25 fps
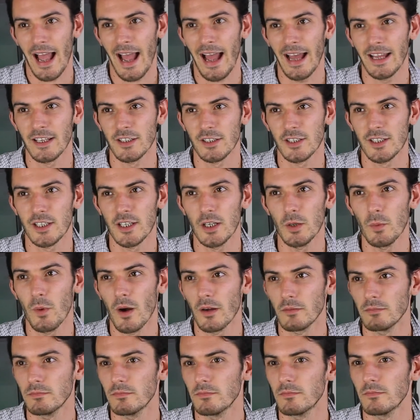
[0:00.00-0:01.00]
and you
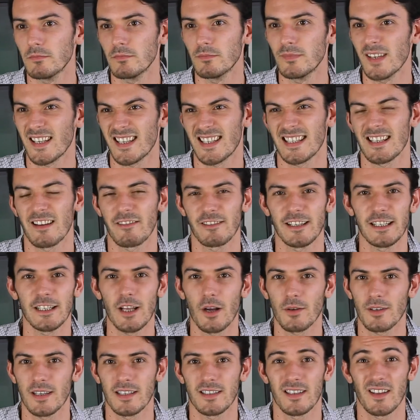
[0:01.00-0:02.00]
won't necessarily
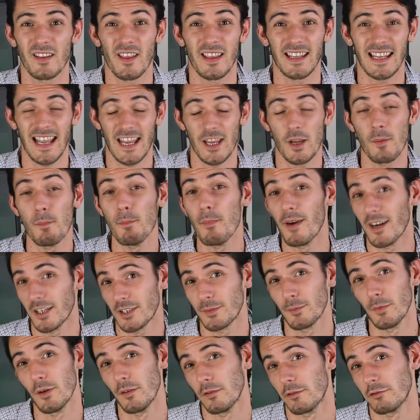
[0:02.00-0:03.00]
notice that they get you
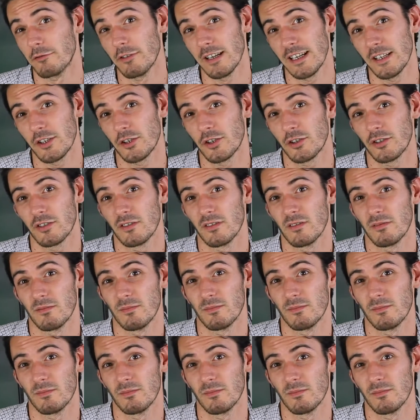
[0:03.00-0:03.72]
much more of a reach.